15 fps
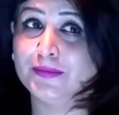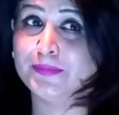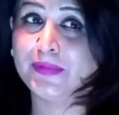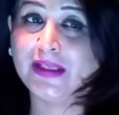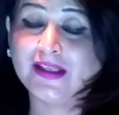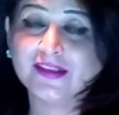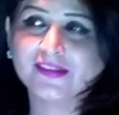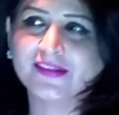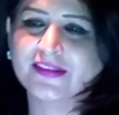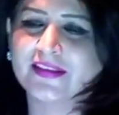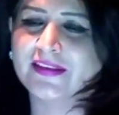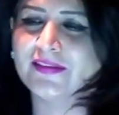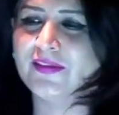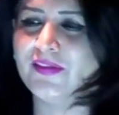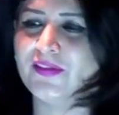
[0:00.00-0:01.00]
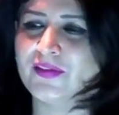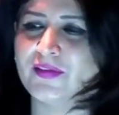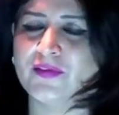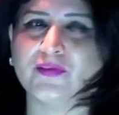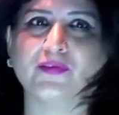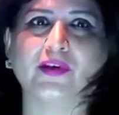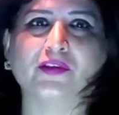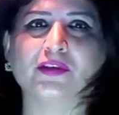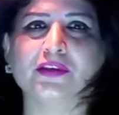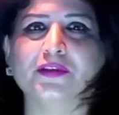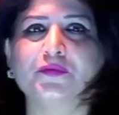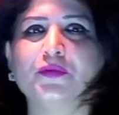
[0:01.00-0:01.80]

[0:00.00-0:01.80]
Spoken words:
past tense regular